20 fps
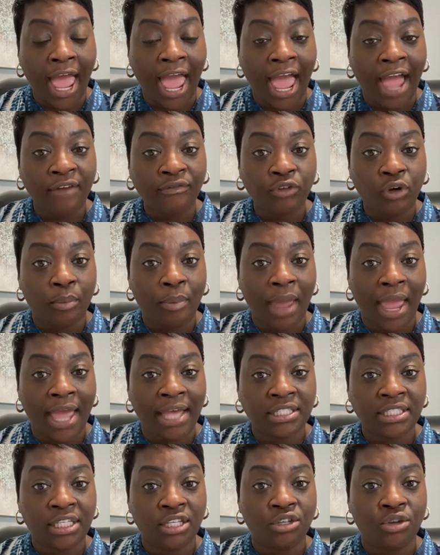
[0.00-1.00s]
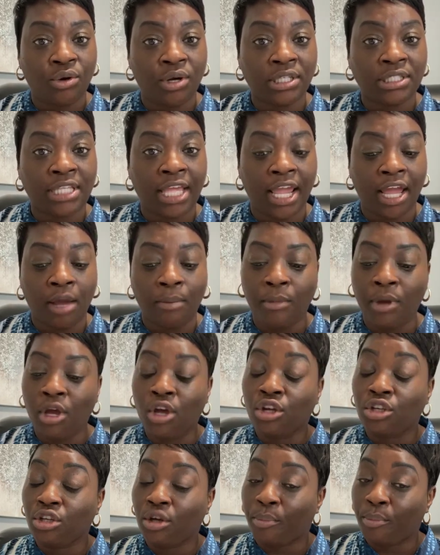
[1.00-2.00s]
after passing your exam,
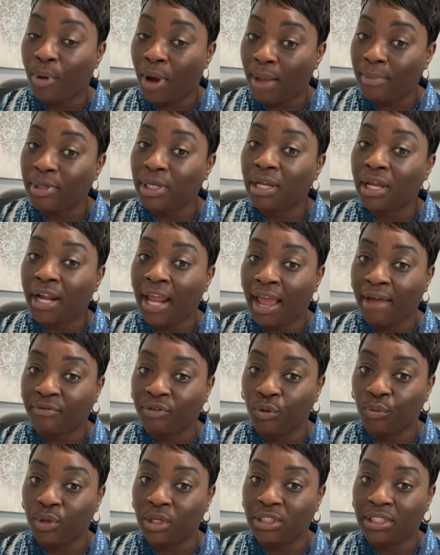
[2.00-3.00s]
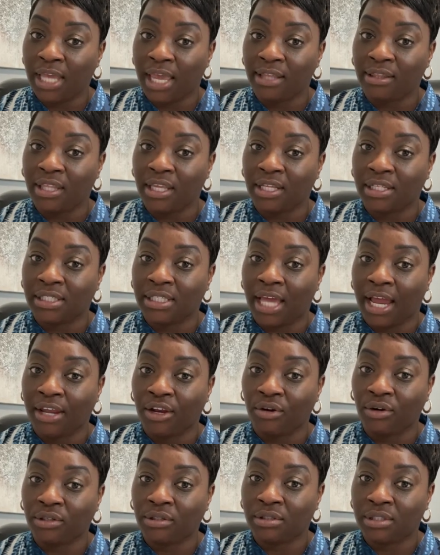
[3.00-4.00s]
you're probably going to have to retake the
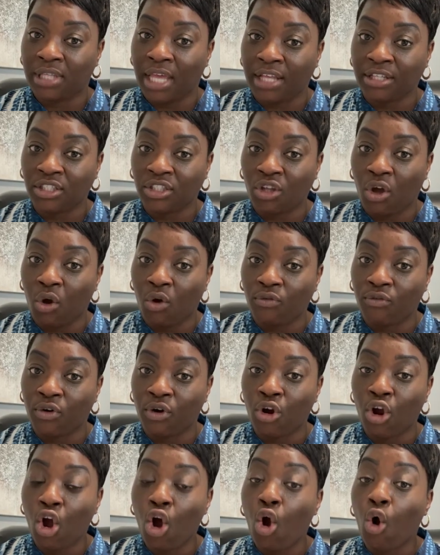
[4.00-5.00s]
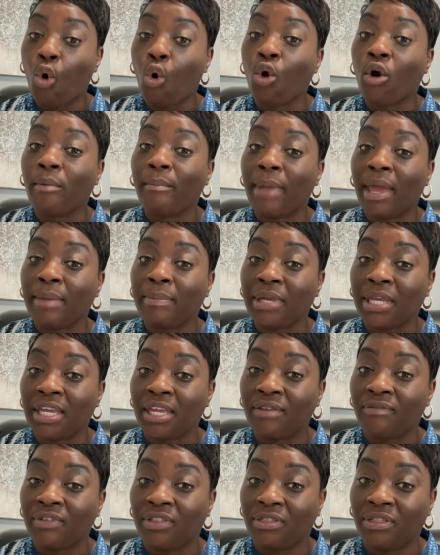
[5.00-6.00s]
entire test over, or maybe
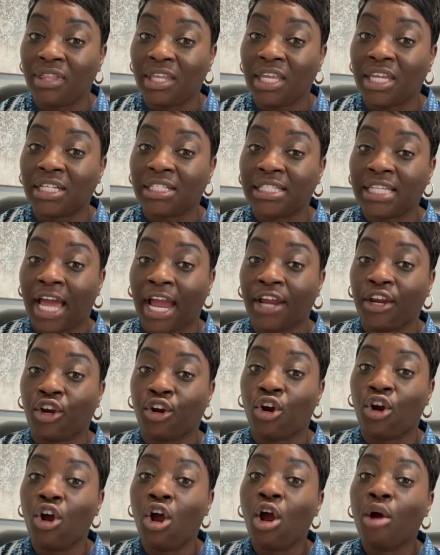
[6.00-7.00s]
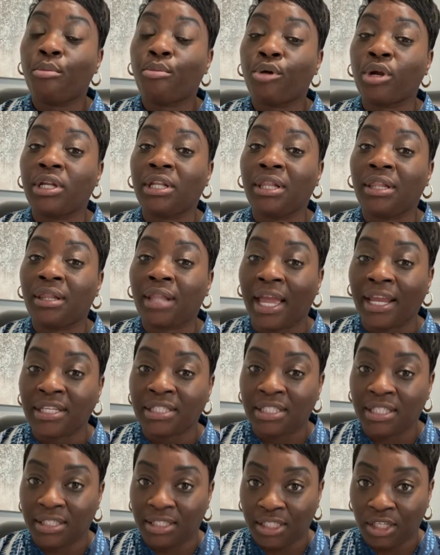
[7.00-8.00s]
even the entire
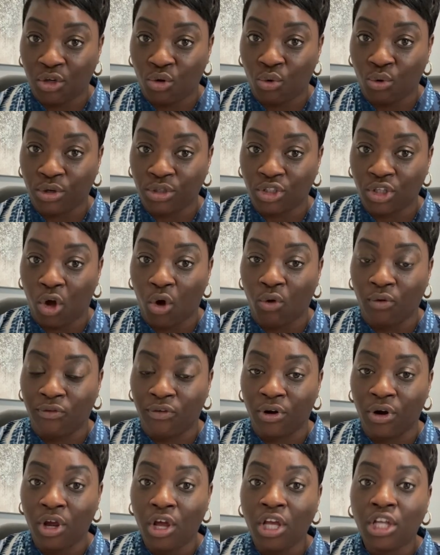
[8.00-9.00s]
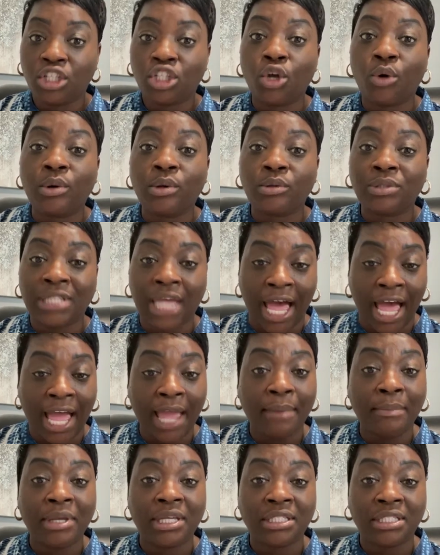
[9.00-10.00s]
pre-licensing course over. So
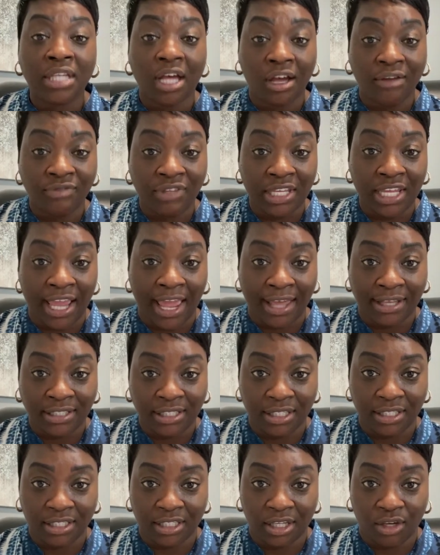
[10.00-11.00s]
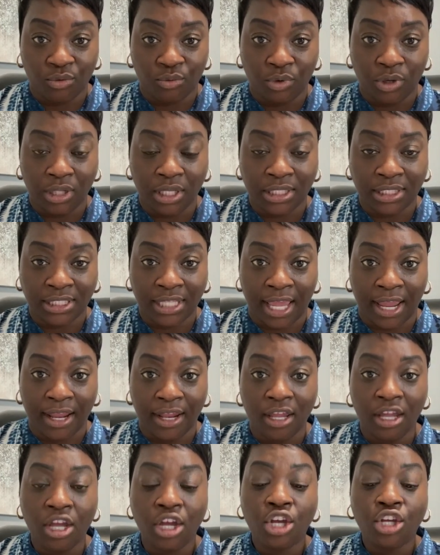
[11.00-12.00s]
time is of the essence in real
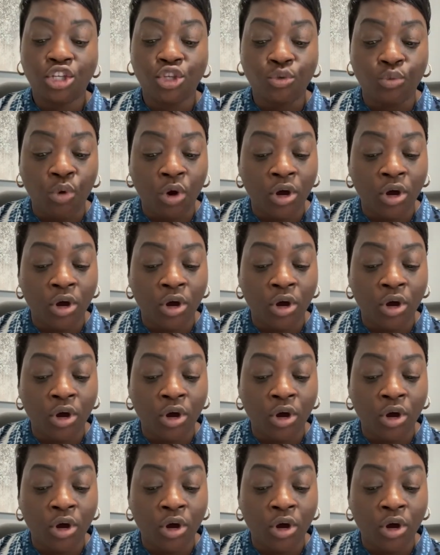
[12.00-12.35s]
estate. You